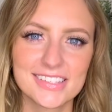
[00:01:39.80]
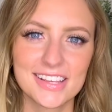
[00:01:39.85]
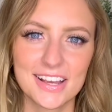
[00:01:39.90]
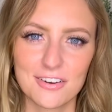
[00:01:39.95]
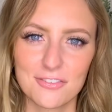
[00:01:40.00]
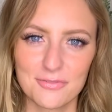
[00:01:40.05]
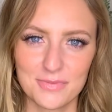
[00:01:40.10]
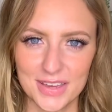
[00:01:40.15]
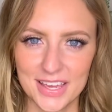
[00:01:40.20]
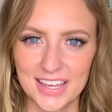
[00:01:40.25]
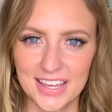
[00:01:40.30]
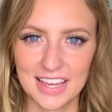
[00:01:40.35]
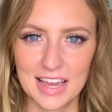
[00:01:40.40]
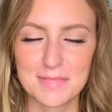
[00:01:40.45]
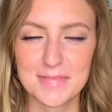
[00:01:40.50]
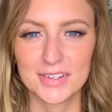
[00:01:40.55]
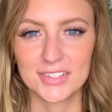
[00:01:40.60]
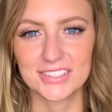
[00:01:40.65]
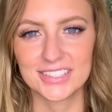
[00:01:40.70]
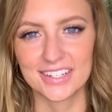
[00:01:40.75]
of being a
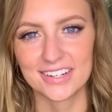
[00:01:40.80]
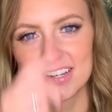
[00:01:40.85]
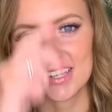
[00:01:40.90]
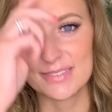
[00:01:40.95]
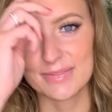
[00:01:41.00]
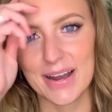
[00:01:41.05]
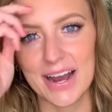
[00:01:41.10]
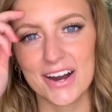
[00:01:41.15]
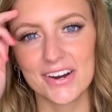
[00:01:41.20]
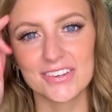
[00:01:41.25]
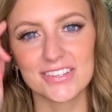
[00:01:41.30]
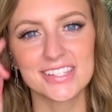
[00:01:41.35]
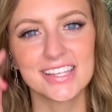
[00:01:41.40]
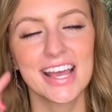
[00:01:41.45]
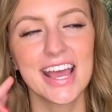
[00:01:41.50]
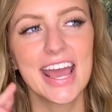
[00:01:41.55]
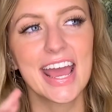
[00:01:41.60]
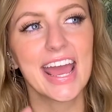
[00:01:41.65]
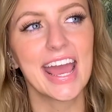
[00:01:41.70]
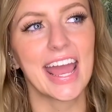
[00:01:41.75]
military spouse,
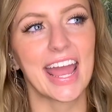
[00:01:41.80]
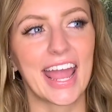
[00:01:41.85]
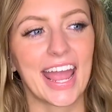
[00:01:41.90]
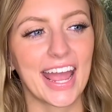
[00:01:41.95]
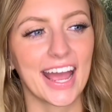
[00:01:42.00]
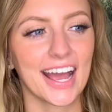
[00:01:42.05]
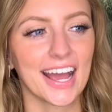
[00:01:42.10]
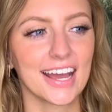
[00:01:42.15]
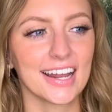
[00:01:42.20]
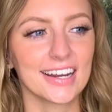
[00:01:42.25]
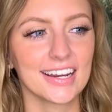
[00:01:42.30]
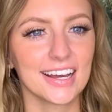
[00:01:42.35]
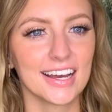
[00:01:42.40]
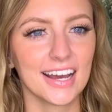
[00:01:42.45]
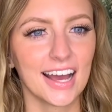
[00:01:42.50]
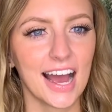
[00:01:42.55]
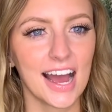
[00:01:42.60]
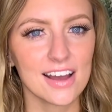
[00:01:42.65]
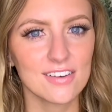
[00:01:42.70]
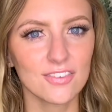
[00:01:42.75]
and
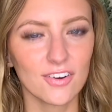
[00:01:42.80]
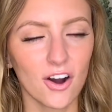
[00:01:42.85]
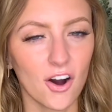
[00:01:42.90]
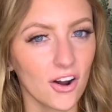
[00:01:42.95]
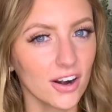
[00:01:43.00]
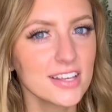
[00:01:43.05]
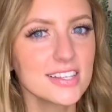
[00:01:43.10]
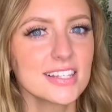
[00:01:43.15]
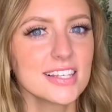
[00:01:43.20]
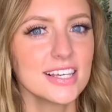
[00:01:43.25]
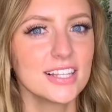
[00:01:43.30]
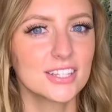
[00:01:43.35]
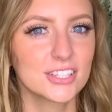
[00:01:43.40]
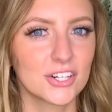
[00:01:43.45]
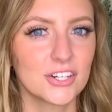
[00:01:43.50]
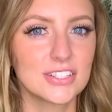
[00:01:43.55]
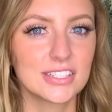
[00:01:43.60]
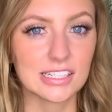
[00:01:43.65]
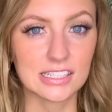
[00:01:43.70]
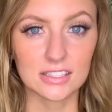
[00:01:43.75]
I've honestly
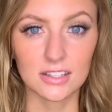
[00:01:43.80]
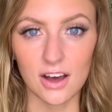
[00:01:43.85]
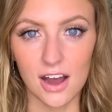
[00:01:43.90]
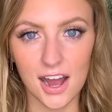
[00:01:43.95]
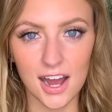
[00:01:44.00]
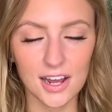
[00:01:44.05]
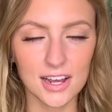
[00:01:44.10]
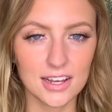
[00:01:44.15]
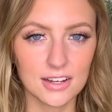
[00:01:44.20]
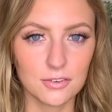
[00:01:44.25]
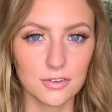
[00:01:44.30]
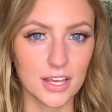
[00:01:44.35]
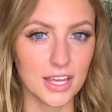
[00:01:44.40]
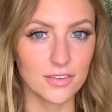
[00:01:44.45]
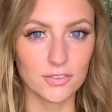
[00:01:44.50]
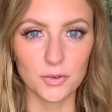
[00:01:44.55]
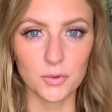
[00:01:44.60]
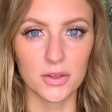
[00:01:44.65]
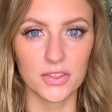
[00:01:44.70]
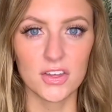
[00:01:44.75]
learned a lot
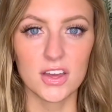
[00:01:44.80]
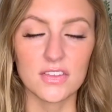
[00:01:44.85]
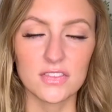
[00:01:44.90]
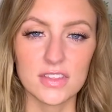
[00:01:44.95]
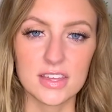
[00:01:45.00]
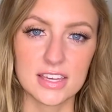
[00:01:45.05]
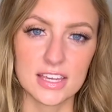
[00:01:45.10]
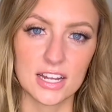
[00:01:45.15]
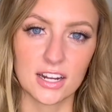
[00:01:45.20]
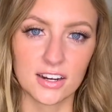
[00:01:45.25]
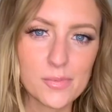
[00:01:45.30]
even within the year,